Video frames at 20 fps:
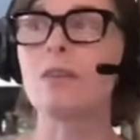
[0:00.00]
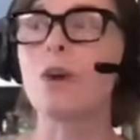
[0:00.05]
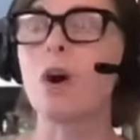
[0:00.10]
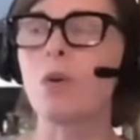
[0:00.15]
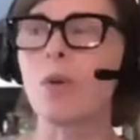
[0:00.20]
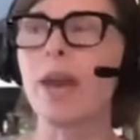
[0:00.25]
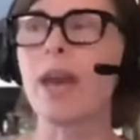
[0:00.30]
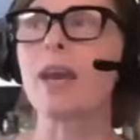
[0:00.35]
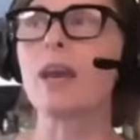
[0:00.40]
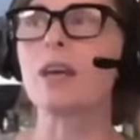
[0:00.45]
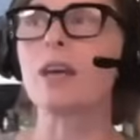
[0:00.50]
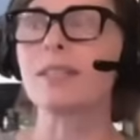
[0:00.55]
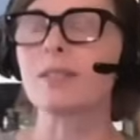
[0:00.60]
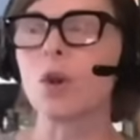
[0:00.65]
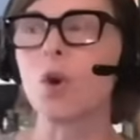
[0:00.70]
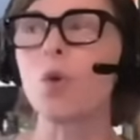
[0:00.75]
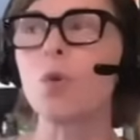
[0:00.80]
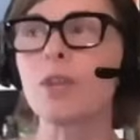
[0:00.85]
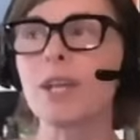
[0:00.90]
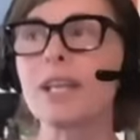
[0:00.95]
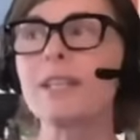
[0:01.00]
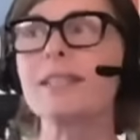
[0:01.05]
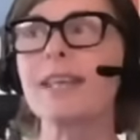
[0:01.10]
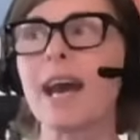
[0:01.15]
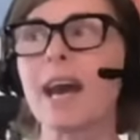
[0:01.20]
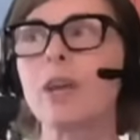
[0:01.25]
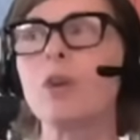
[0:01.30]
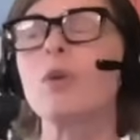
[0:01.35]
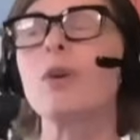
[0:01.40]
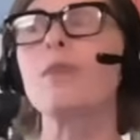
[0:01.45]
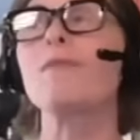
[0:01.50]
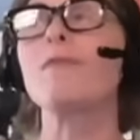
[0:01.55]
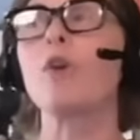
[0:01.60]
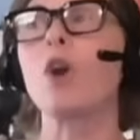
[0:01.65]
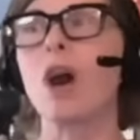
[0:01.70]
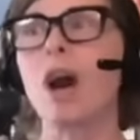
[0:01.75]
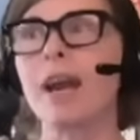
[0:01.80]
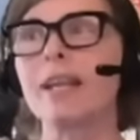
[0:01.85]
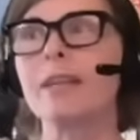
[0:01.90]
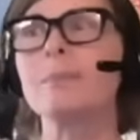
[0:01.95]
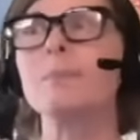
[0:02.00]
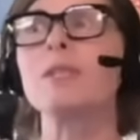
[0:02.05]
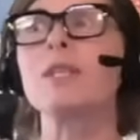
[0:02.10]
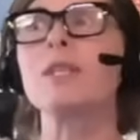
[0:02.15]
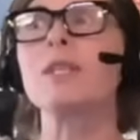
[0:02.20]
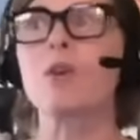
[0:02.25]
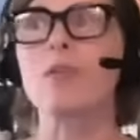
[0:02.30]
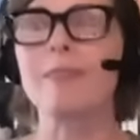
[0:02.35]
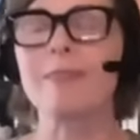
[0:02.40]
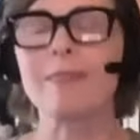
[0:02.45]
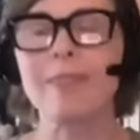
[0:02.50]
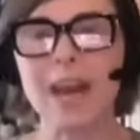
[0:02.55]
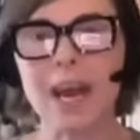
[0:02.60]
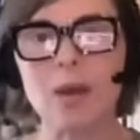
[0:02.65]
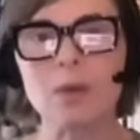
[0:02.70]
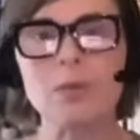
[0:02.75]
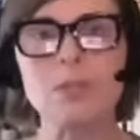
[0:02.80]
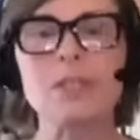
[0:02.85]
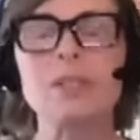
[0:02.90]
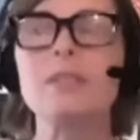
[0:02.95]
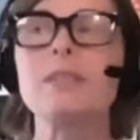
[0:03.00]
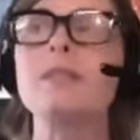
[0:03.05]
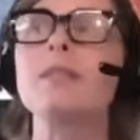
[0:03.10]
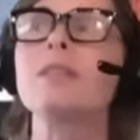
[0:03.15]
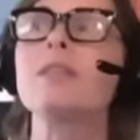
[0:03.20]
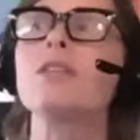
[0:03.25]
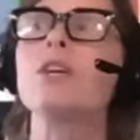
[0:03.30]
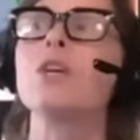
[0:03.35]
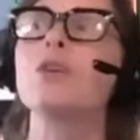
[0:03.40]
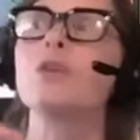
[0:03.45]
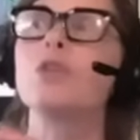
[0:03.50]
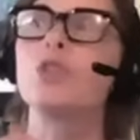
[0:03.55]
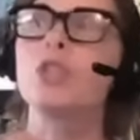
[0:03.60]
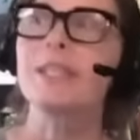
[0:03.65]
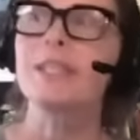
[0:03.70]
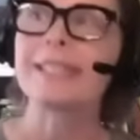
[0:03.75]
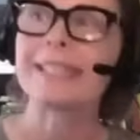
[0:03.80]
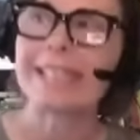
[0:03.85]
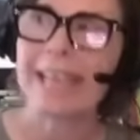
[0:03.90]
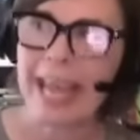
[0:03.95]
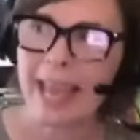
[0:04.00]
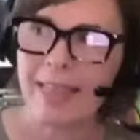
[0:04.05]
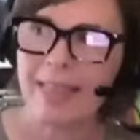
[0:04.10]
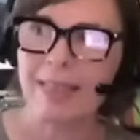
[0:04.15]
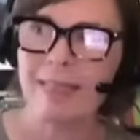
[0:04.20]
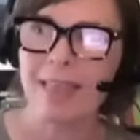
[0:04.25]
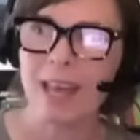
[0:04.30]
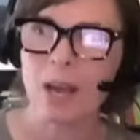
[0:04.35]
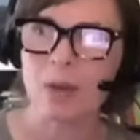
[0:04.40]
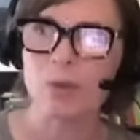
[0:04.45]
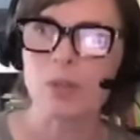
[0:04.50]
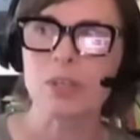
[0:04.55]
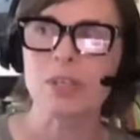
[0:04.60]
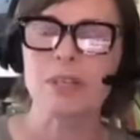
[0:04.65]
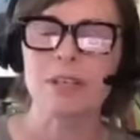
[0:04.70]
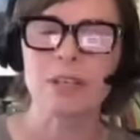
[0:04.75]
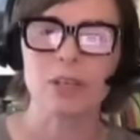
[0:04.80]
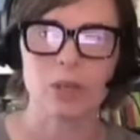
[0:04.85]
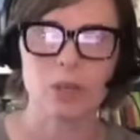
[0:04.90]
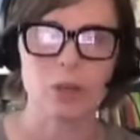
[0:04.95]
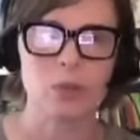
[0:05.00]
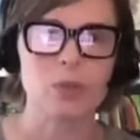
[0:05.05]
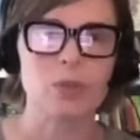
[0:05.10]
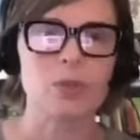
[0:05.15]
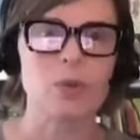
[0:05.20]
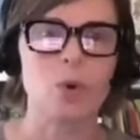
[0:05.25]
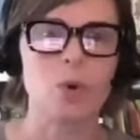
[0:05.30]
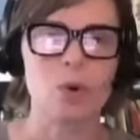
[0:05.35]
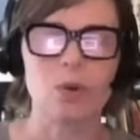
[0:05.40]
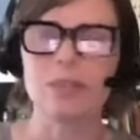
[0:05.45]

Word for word: okay, is only as accurate for items that are thousands to 10,000 years